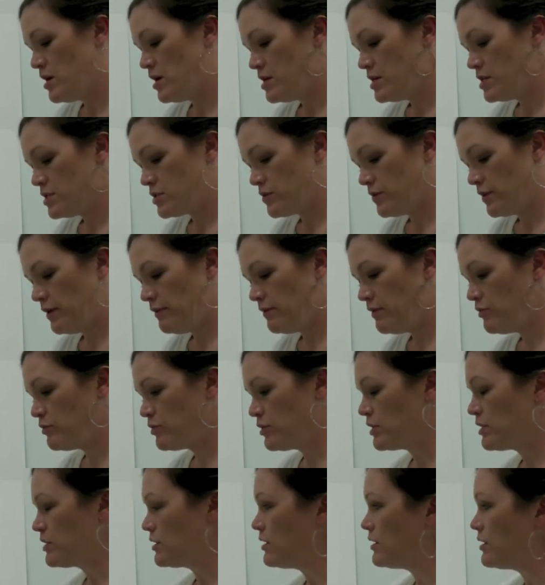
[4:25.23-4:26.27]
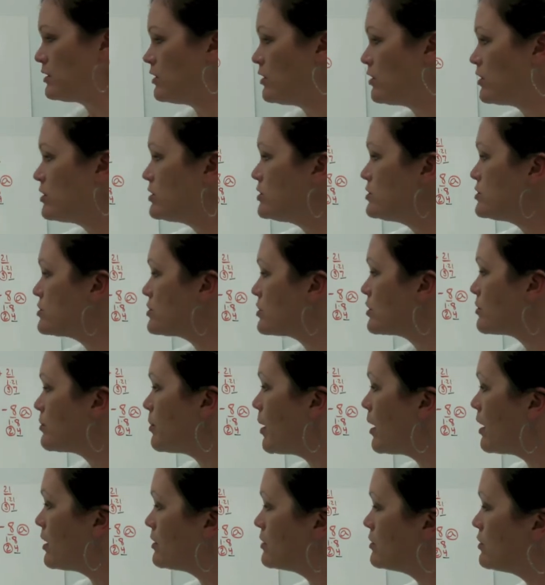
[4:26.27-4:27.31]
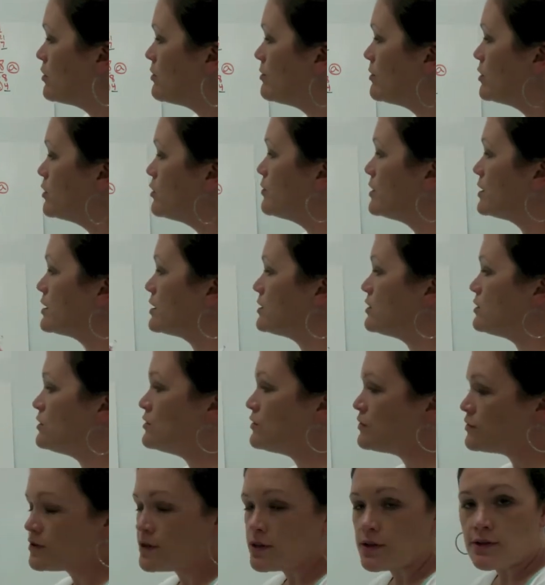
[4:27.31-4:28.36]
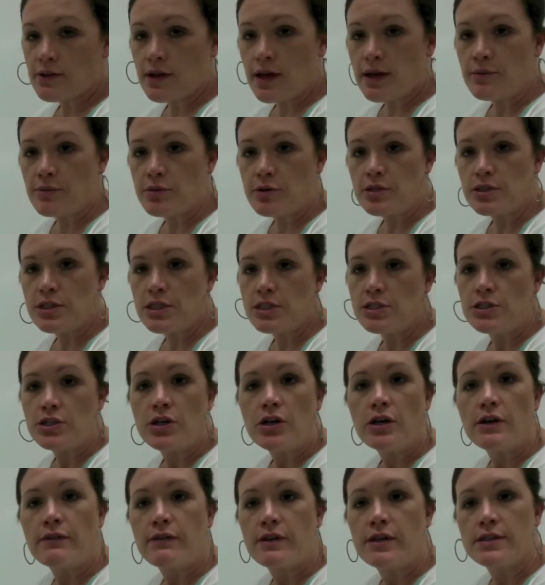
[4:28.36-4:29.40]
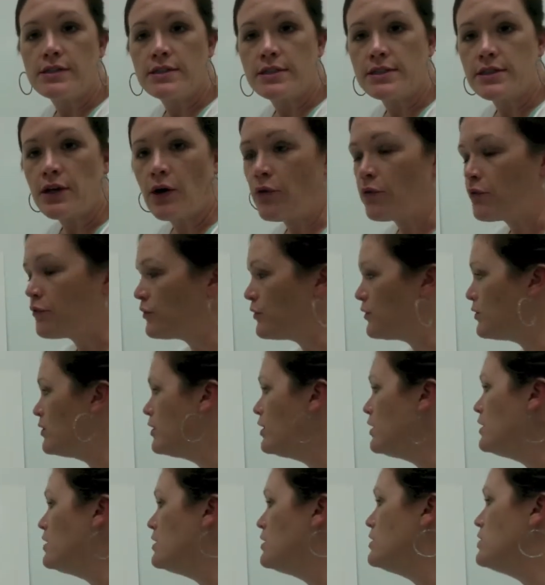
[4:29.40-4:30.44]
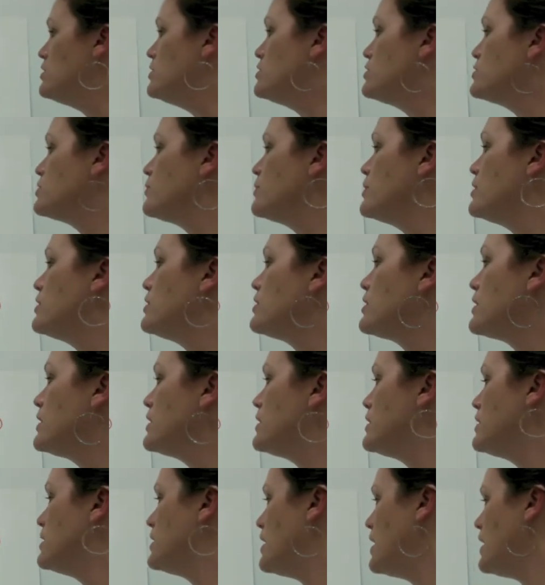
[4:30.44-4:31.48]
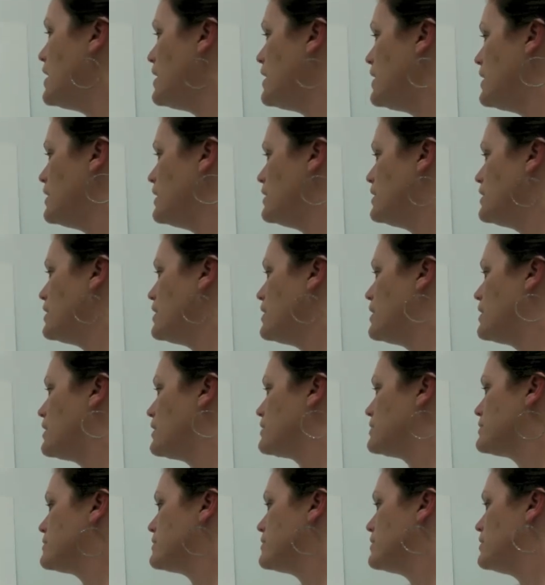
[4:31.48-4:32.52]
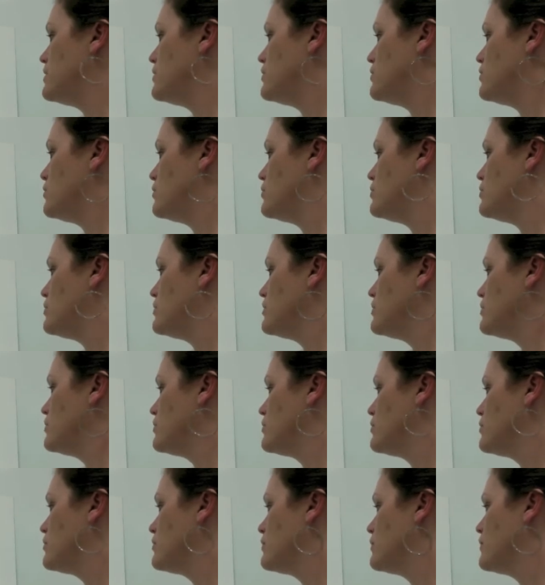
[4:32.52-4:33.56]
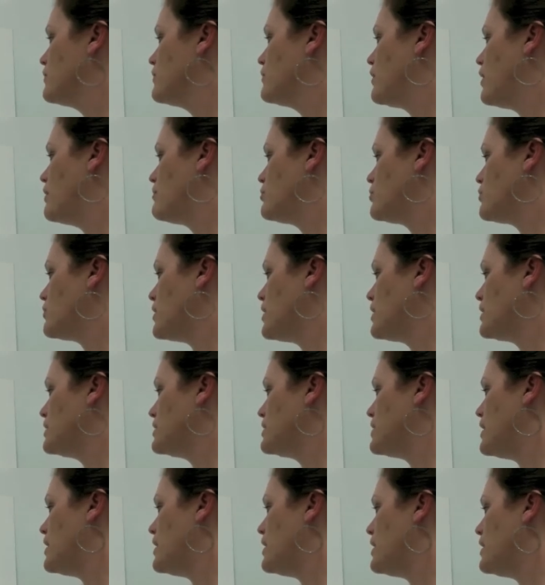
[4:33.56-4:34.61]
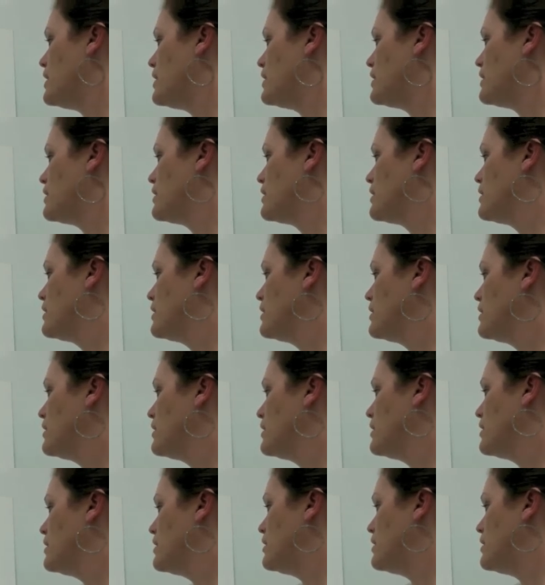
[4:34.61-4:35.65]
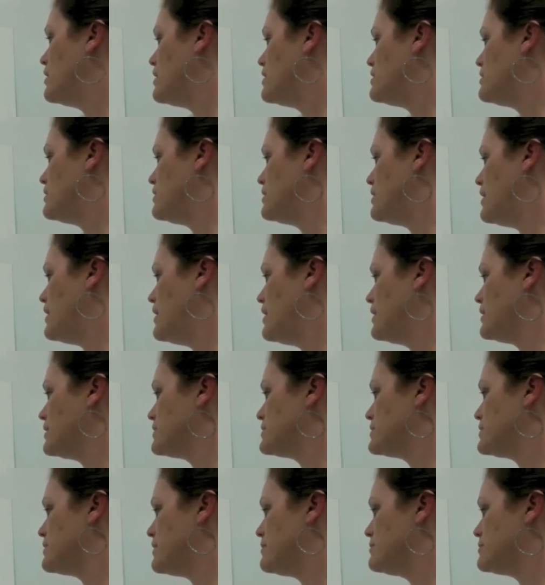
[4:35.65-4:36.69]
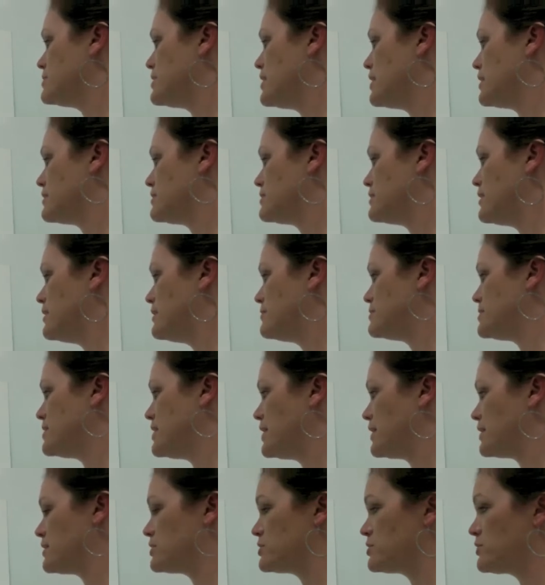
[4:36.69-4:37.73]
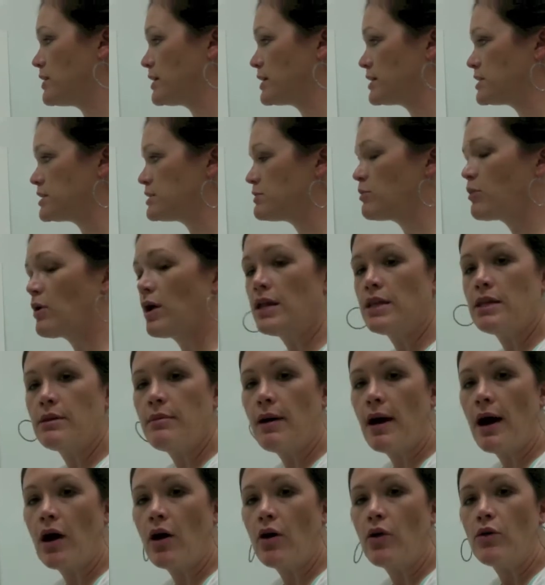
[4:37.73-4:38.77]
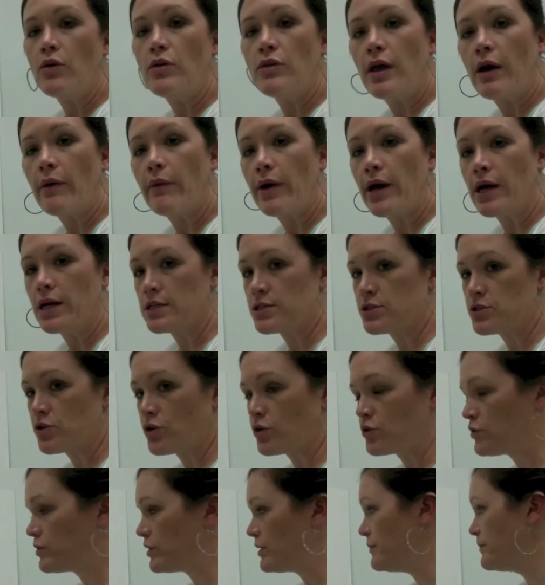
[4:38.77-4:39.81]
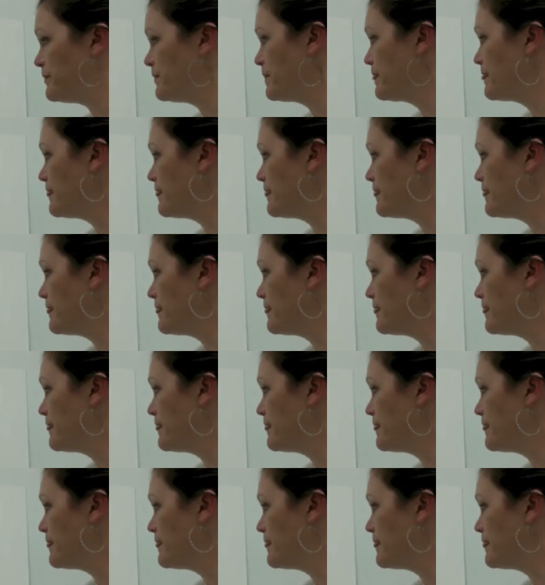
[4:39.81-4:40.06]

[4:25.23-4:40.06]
So even with a larger polynomial, we can use the same procedure if this is helpful. So we look at 9x cubed. I'm going to write 9 and then x times x times x, so I can spread them out. That way I could circle them.